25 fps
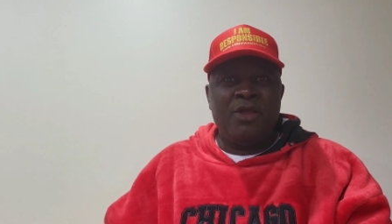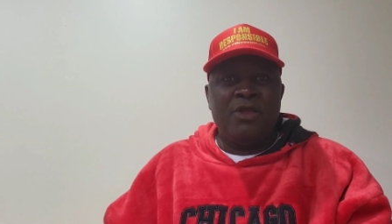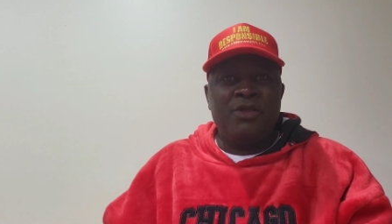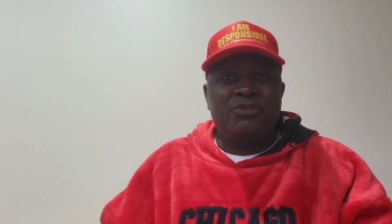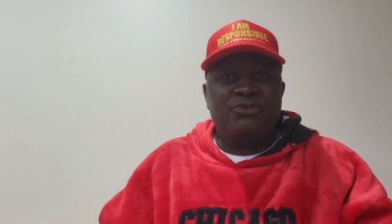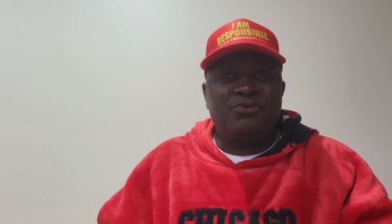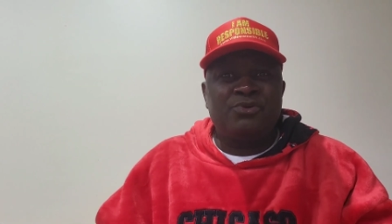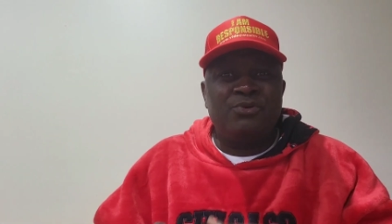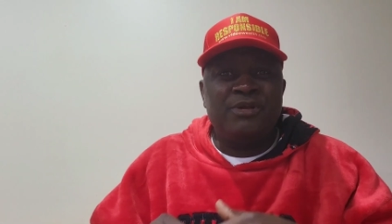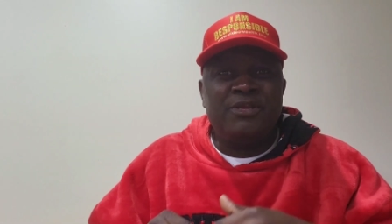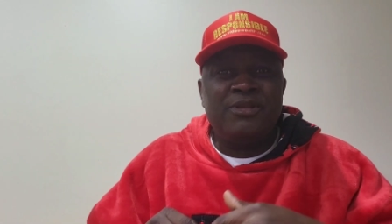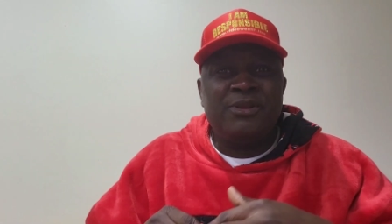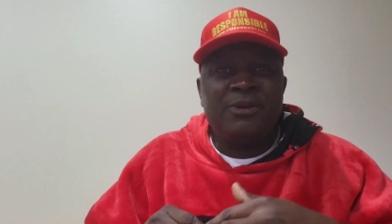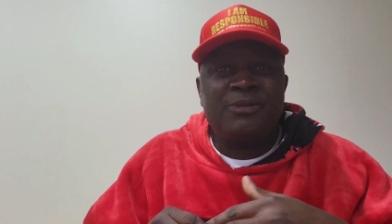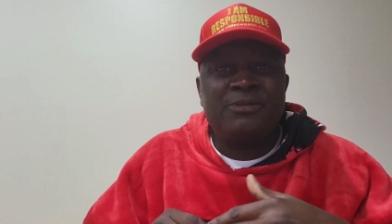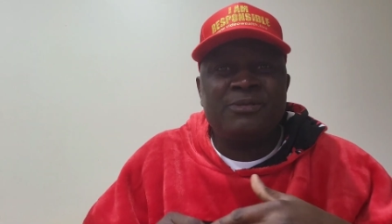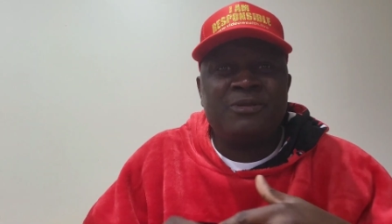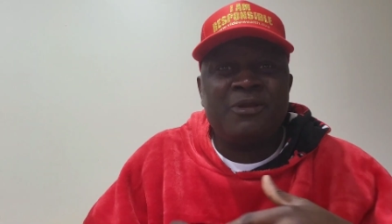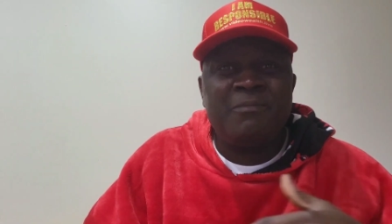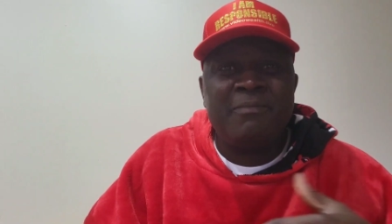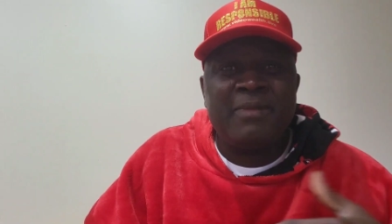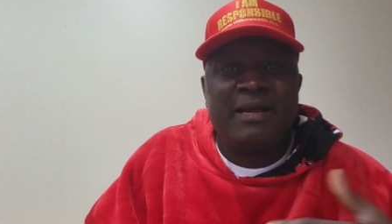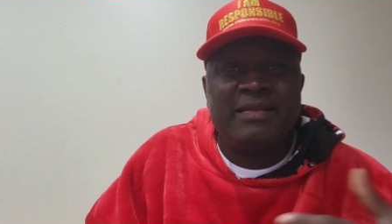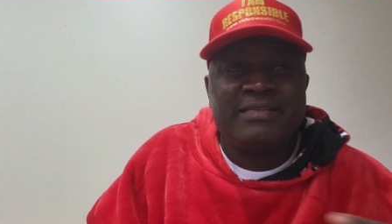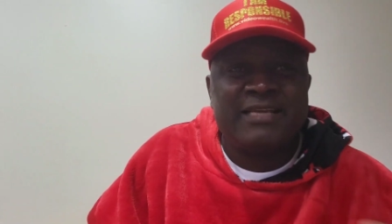So it does
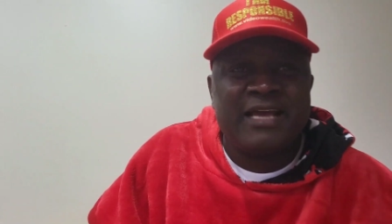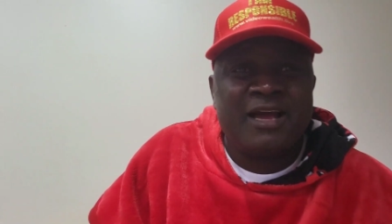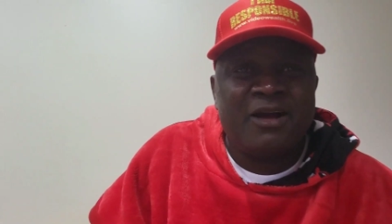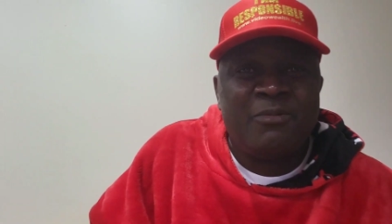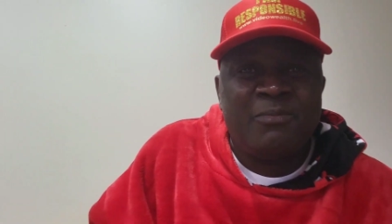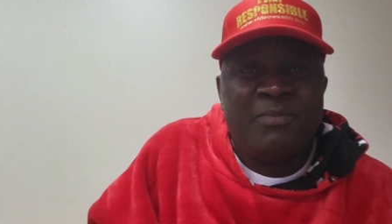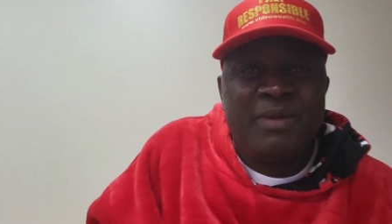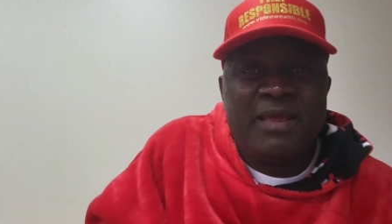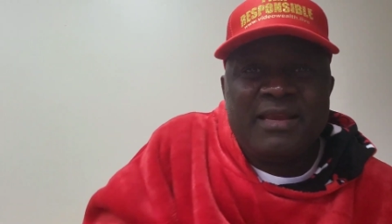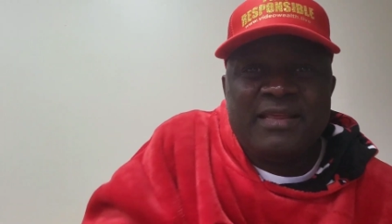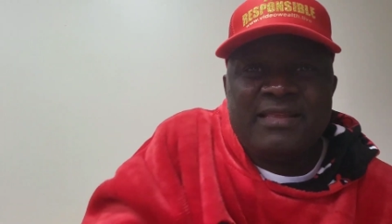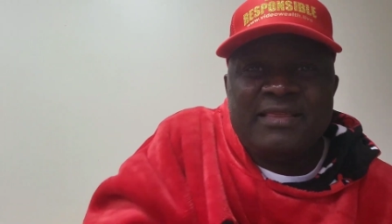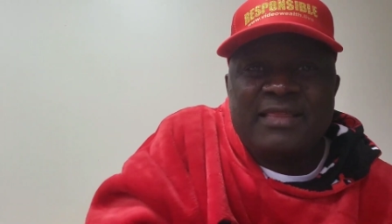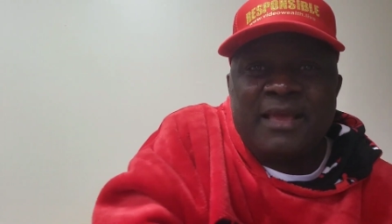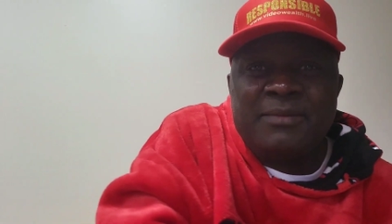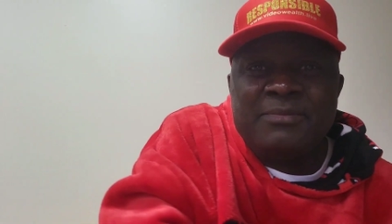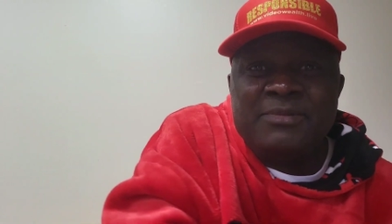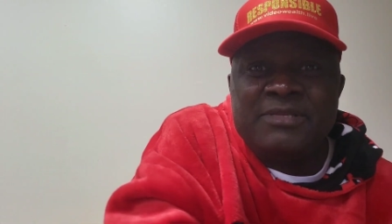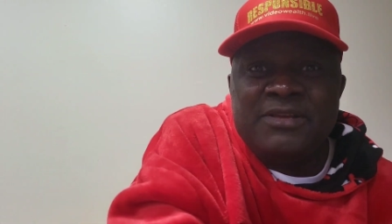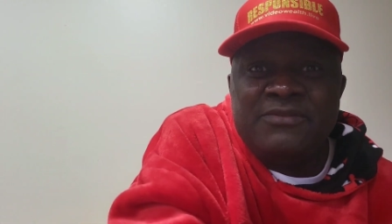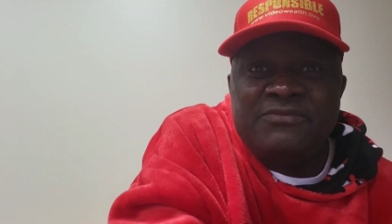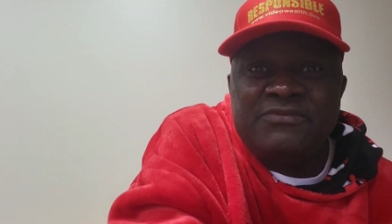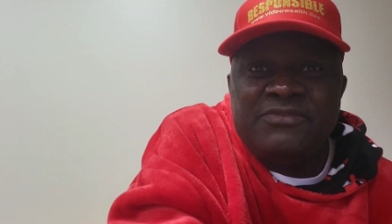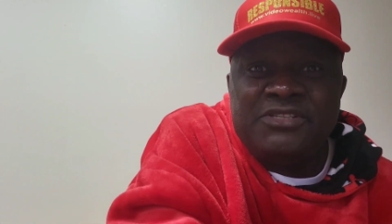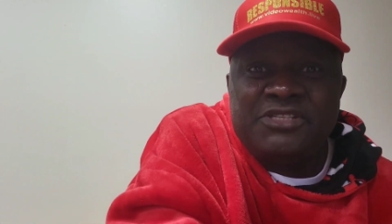not matter how many
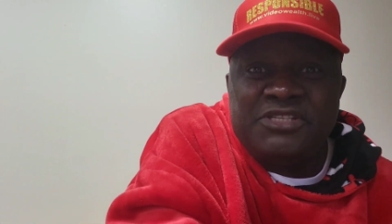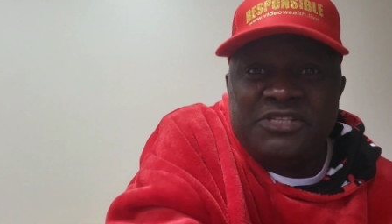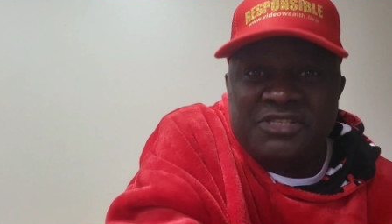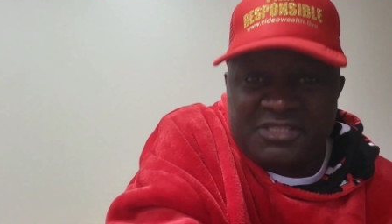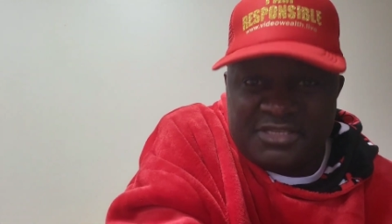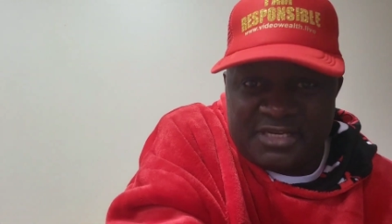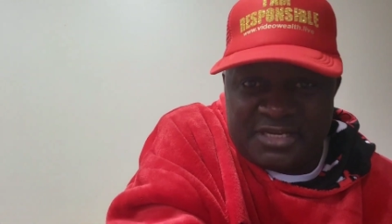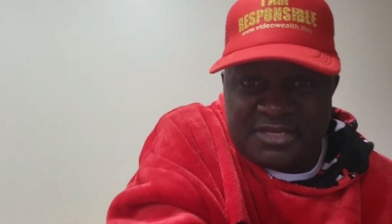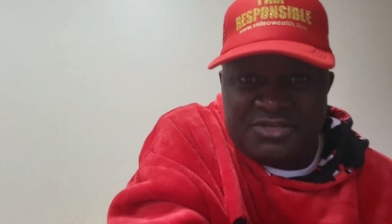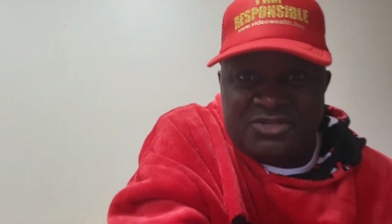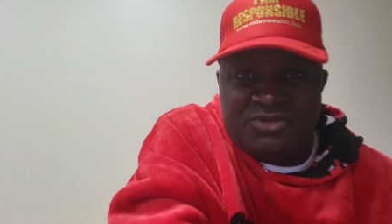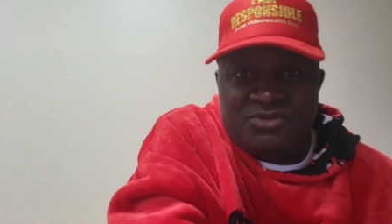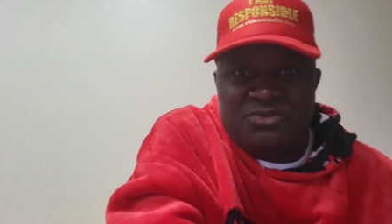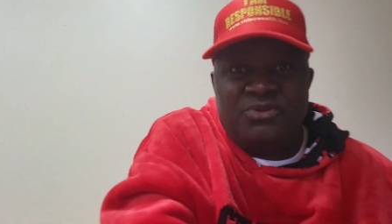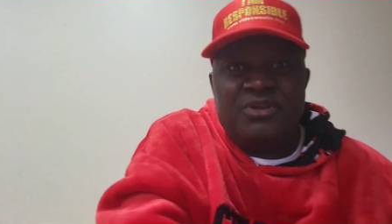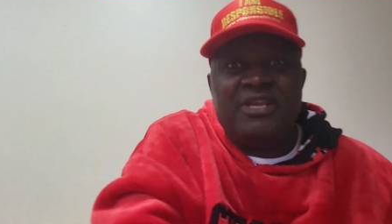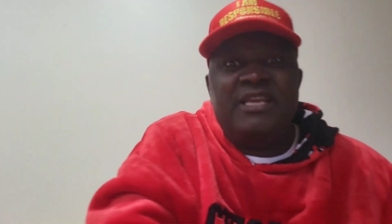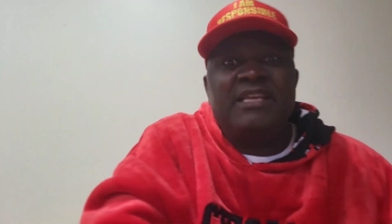times they've cheated you.